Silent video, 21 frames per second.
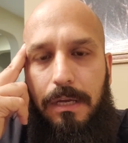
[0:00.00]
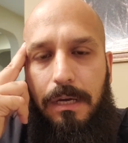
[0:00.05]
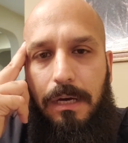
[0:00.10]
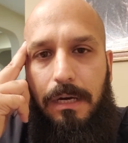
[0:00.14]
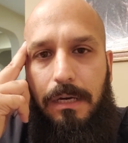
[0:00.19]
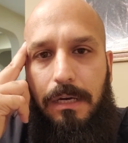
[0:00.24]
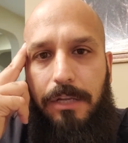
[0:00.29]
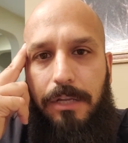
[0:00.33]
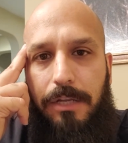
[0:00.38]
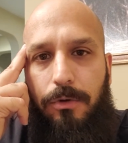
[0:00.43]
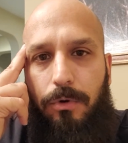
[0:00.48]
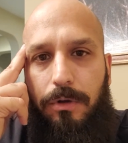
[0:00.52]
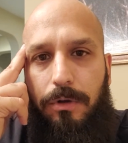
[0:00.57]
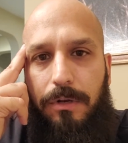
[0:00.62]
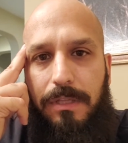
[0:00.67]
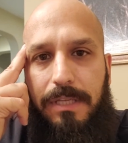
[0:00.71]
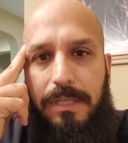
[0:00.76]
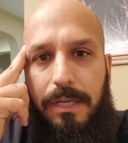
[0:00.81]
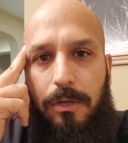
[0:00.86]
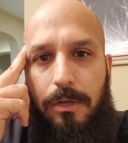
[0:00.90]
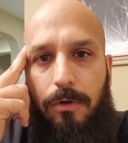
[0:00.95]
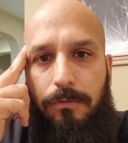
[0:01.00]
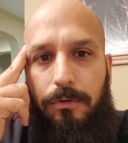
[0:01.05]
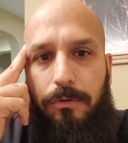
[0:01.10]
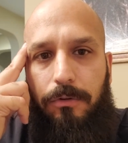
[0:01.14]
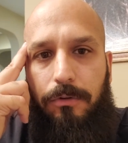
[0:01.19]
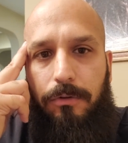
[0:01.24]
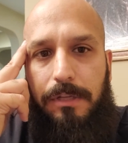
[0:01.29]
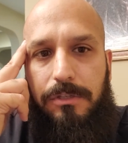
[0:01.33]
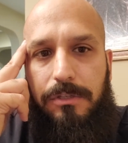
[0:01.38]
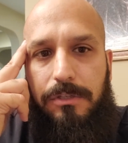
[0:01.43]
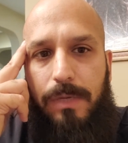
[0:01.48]
in order to take over
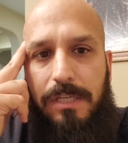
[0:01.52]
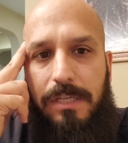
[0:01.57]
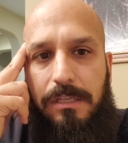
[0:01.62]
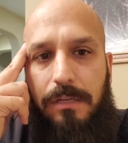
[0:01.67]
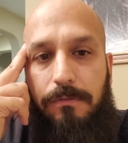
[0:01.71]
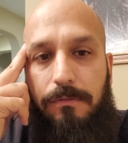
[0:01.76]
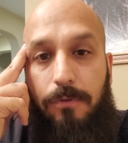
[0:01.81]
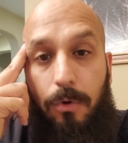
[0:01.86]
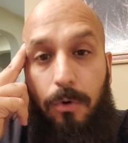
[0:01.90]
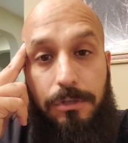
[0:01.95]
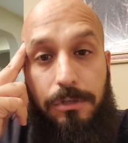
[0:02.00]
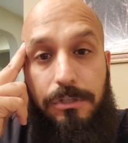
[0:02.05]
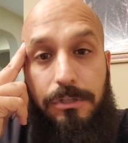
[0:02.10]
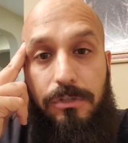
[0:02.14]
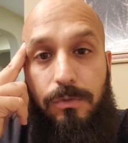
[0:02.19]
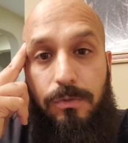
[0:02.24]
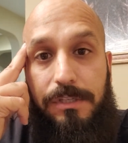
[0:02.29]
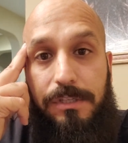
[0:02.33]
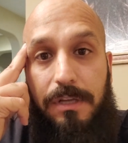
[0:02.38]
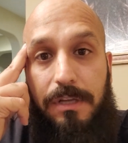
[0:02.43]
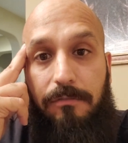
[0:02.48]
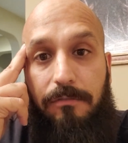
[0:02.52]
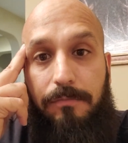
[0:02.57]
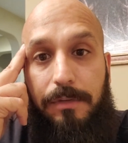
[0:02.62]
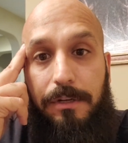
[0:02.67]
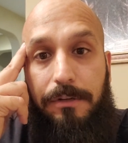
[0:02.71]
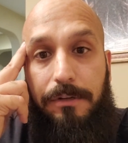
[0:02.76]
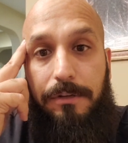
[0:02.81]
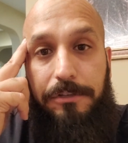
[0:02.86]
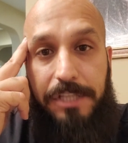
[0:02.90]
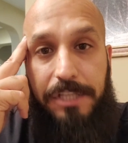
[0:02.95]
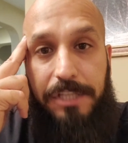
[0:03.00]
Credit Suisse. And of course, the Swiss government,
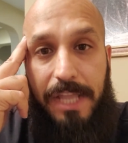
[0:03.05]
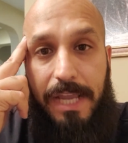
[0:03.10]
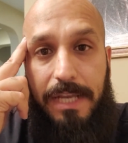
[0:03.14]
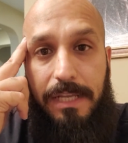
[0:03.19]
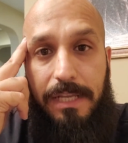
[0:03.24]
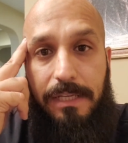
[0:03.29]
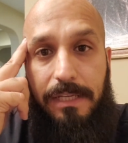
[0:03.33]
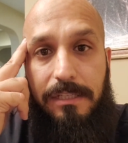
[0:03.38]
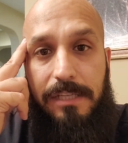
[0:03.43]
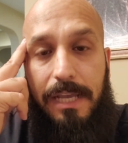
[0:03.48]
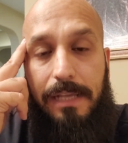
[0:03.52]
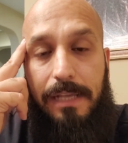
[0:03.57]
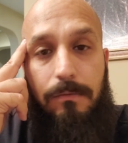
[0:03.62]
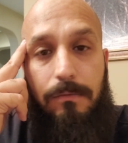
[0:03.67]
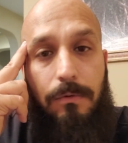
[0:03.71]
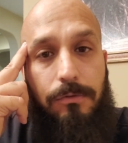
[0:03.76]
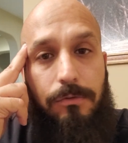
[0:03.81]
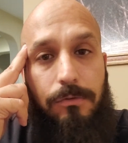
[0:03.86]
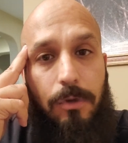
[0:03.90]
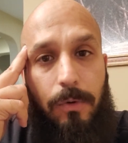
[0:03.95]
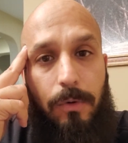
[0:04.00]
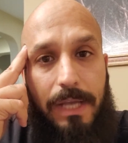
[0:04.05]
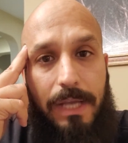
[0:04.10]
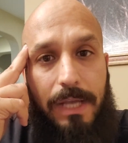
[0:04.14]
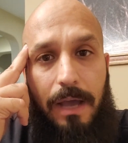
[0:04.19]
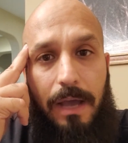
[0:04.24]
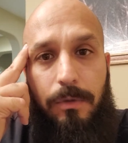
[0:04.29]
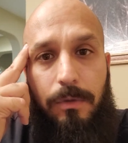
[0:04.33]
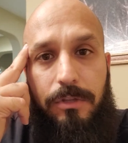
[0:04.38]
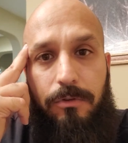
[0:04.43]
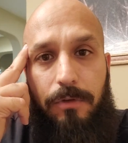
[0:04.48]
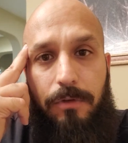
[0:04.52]
understanding exactly what was going
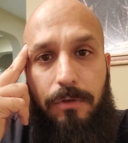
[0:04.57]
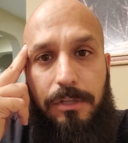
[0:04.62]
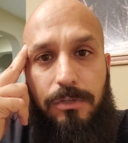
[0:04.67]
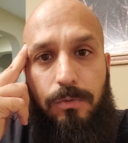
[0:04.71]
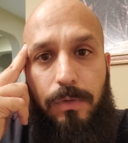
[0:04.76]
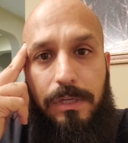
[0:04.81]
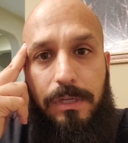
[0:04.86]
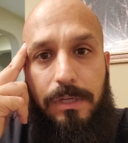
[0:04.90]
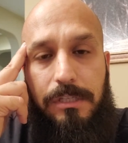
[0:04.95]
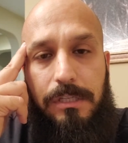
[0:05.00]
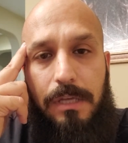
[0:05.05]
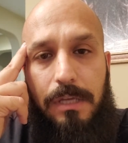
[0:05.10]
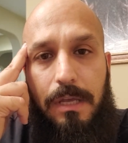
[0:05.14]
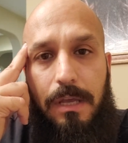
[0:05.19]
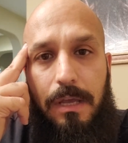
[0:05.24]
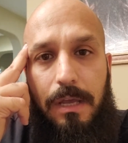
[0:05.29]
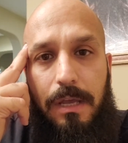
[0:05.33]
on with Credit Suisse